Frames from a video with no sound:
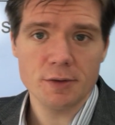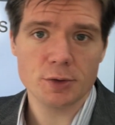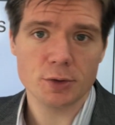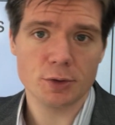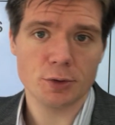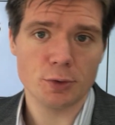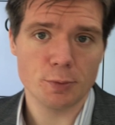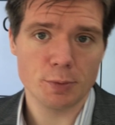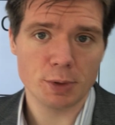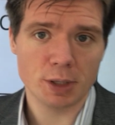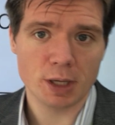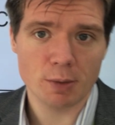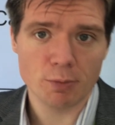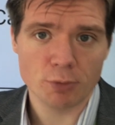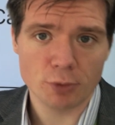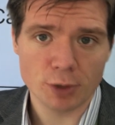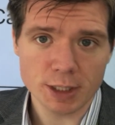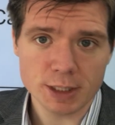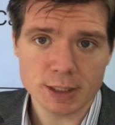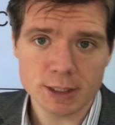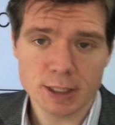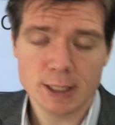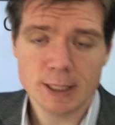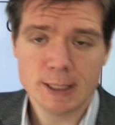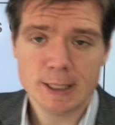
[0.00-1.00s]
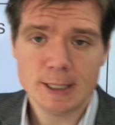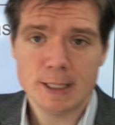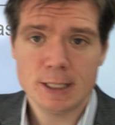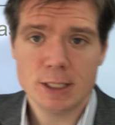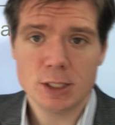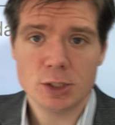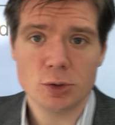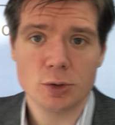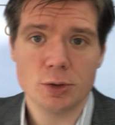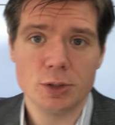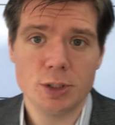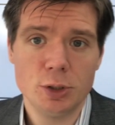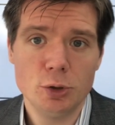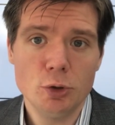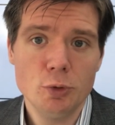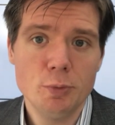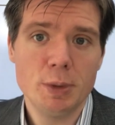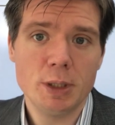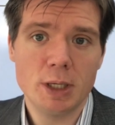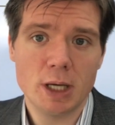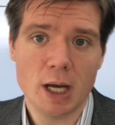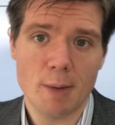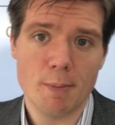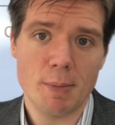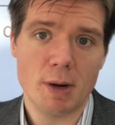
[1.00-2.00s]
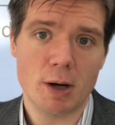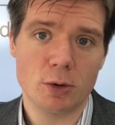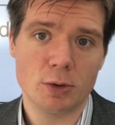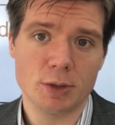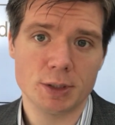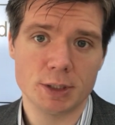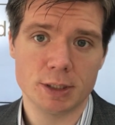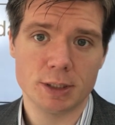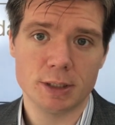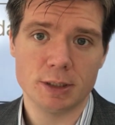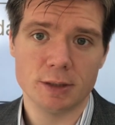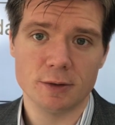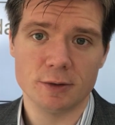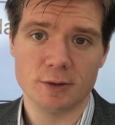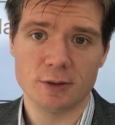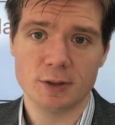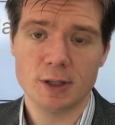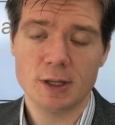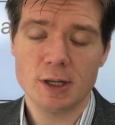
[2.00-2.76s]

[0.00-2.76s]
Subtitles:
so you become red, so that you become accusative.